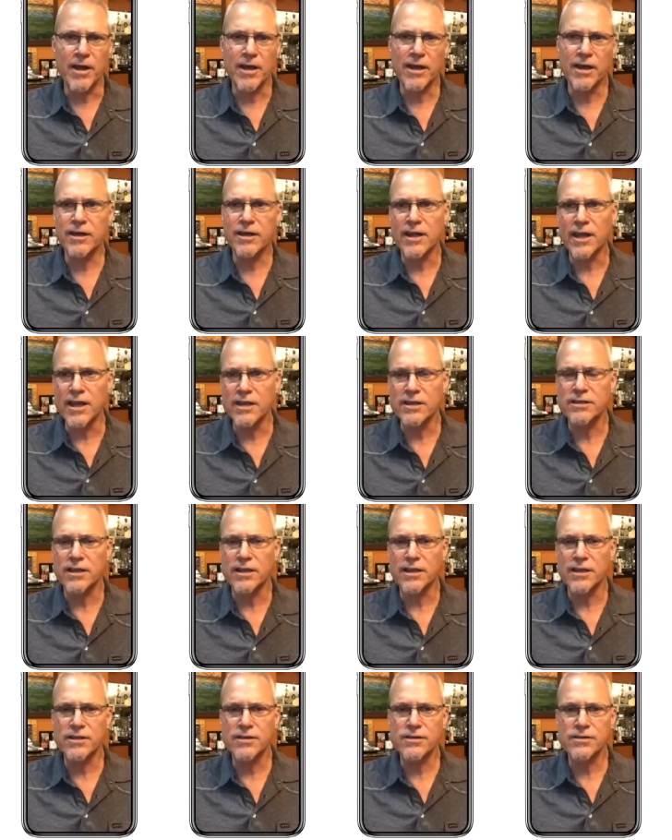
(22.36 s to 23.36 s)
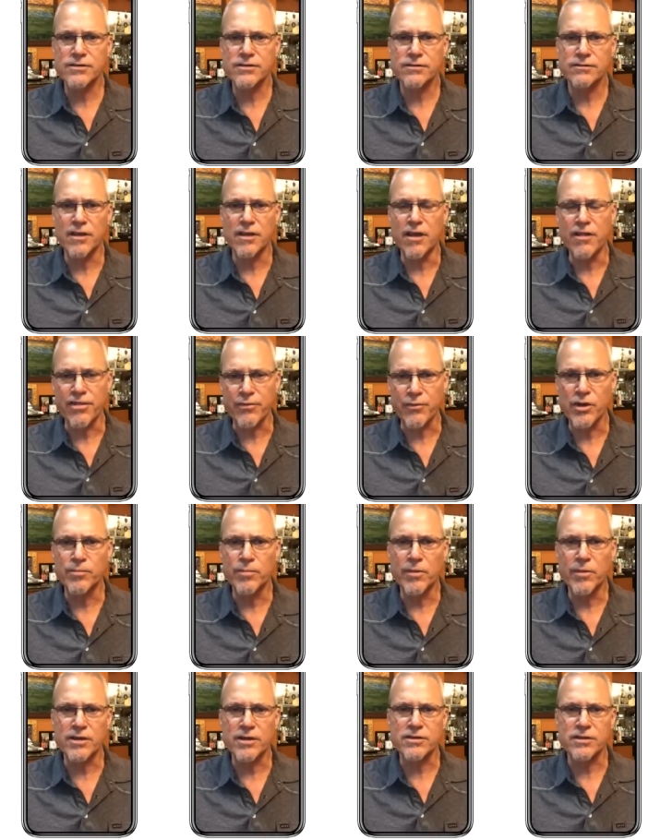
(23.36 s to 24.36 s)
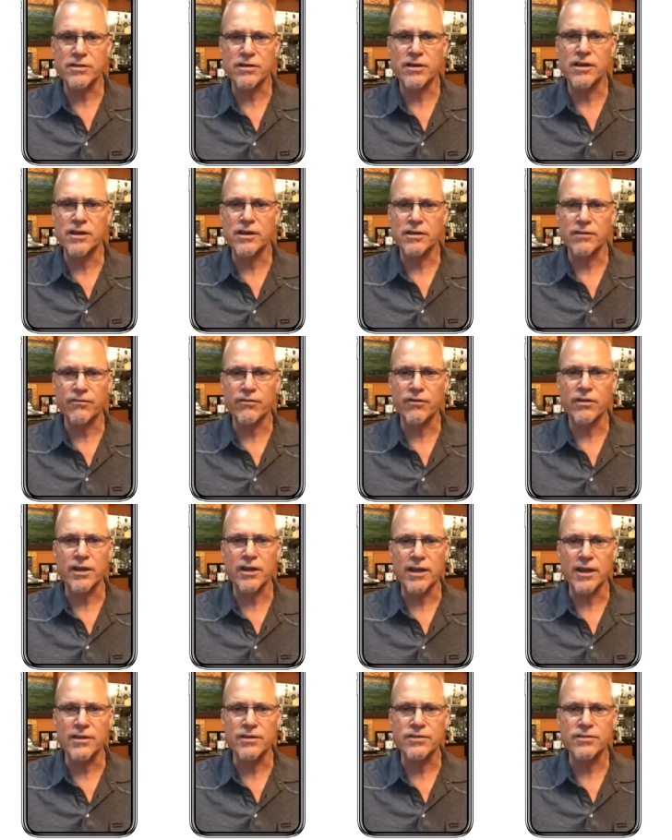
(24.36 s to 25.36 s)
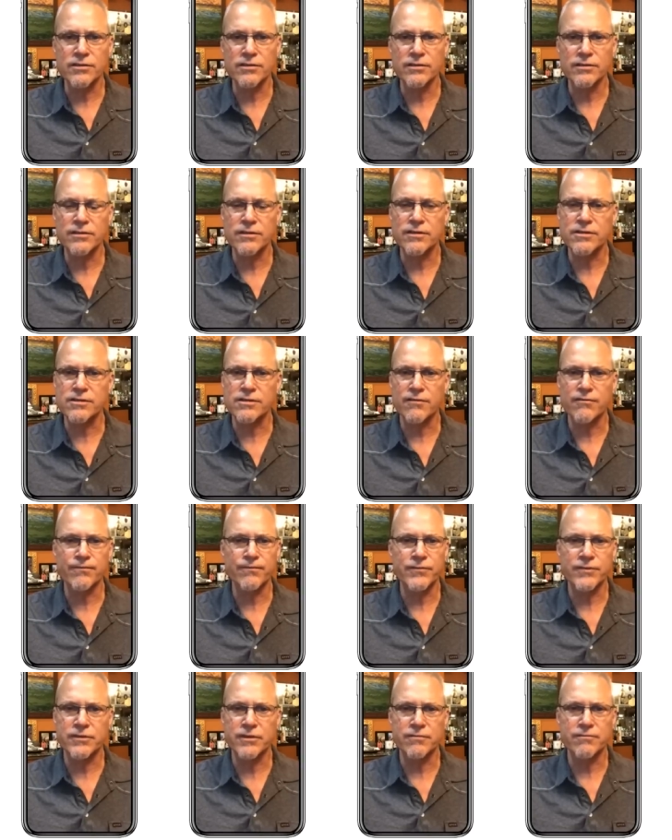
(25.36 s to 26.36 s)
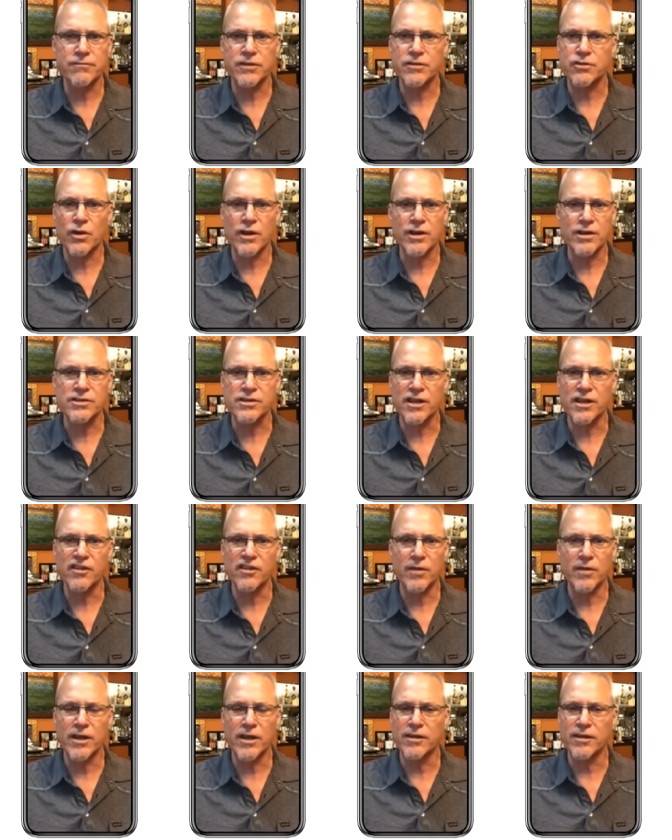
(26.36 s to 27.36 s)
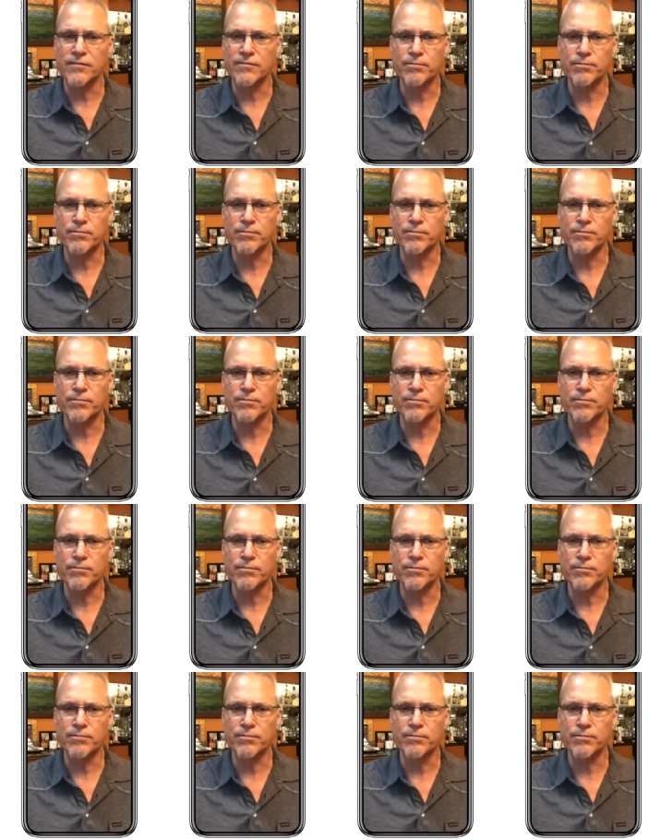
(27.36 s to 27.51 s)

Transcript: I had eight days and three minutes to talk in front of council to to, to try to save my